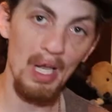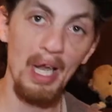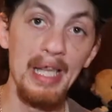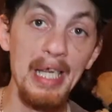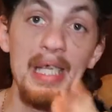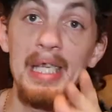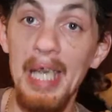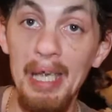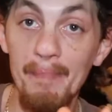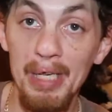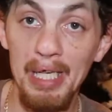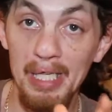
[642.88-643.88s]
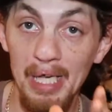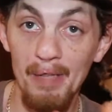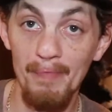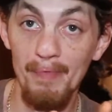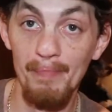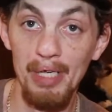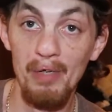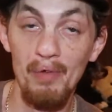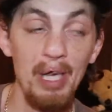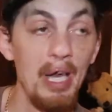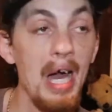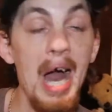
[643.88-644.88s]
this statement is gonna be.
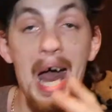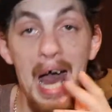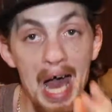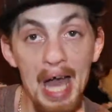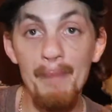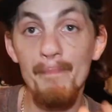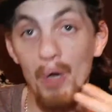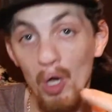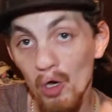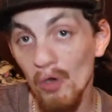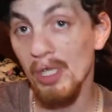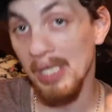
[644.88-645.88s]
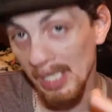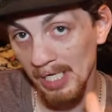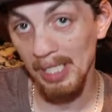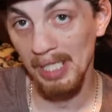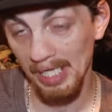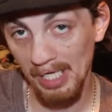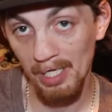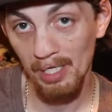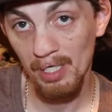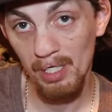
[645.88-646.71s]
I personally